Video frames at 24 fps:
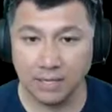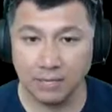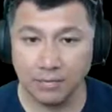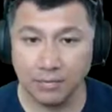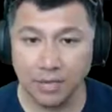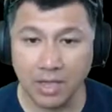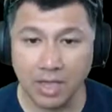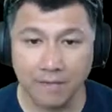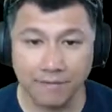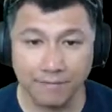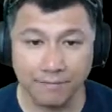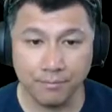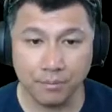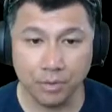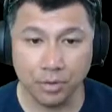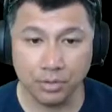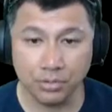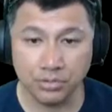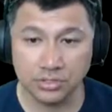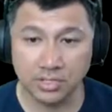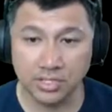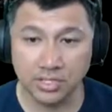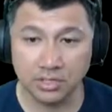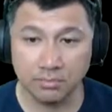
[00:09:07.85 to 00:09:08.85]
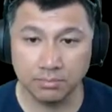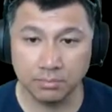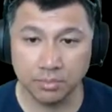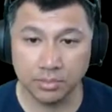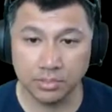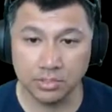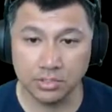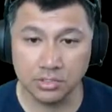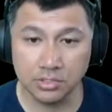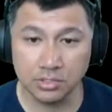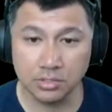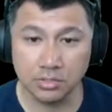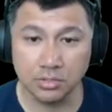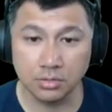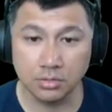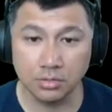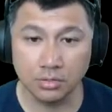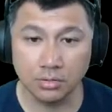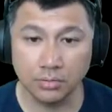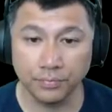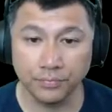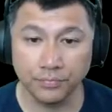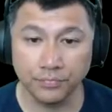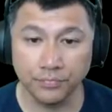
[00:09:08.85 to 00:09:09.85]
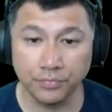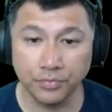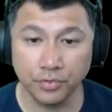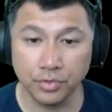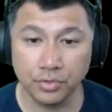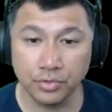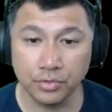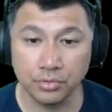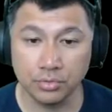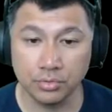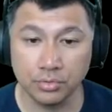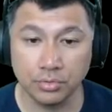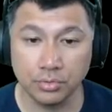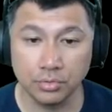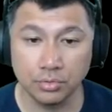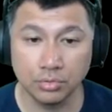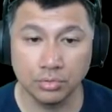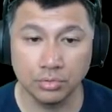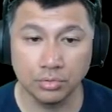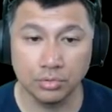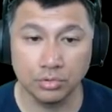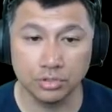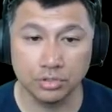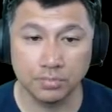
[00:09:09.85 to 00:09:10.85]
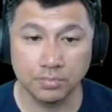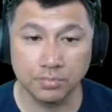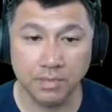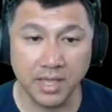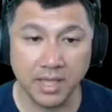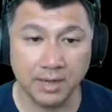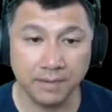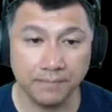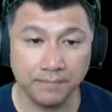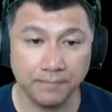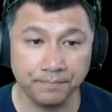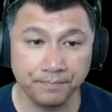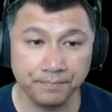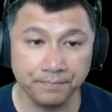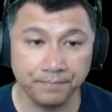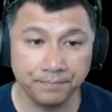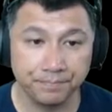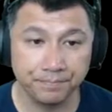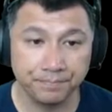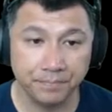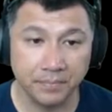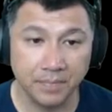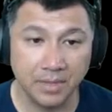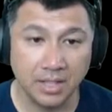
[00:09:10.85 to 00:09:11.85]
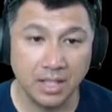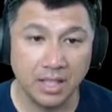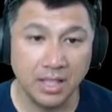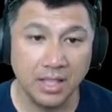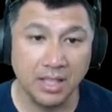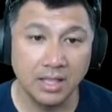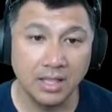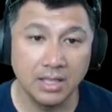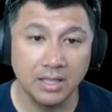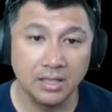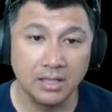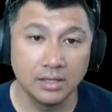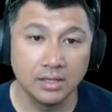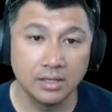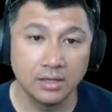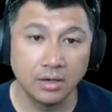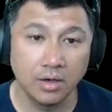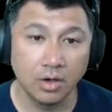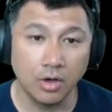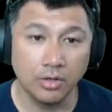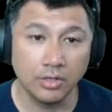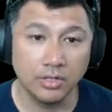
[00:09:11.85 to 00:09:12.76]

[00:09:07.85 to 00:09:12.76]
you have more skill points for you to spend on